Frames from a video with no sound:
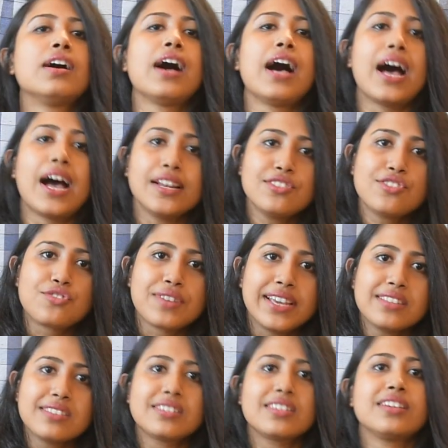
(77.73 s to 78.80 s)

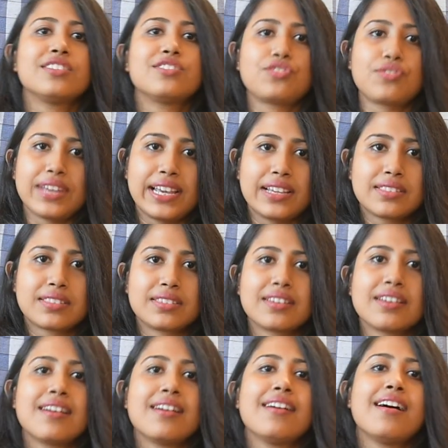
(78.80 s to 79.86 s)
unstressed, stressed,
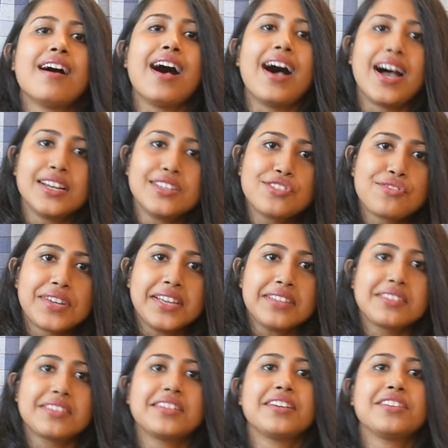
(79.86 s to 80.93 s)

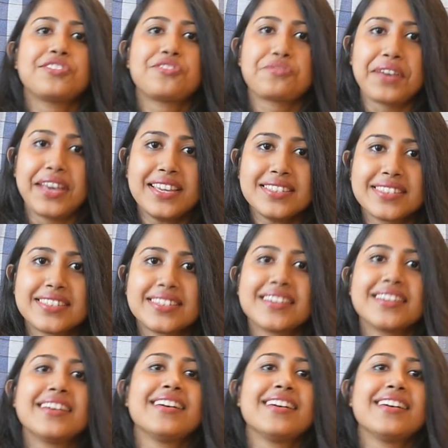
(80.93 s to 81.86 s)
unstressed, stressed,